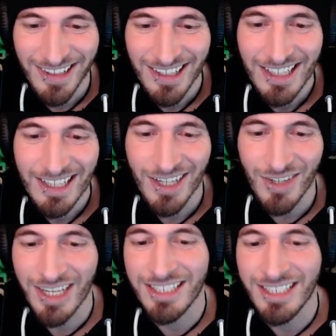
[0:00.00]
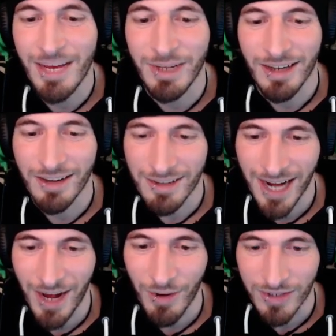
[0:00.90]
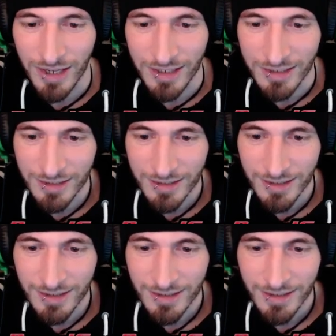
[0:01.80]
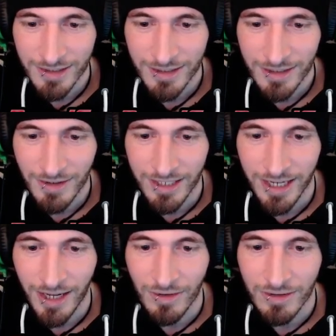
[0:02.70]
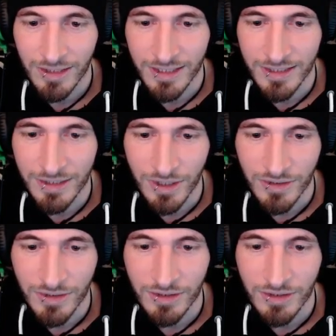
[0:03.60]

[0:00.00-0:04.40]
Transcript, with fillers: oh god damn it! Another cow, okay. Alright cow, let's do this.